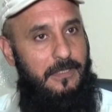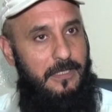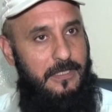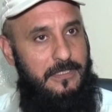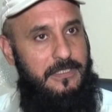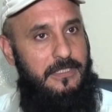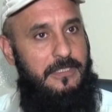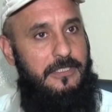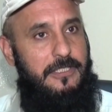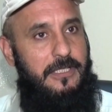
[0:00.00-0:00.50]

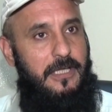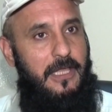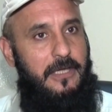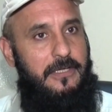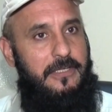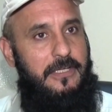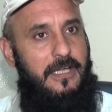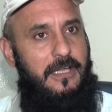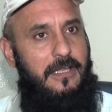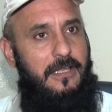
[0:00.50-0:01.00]
It's in
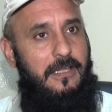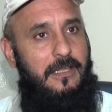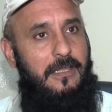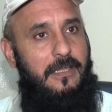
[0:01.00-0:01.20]
Sharjah.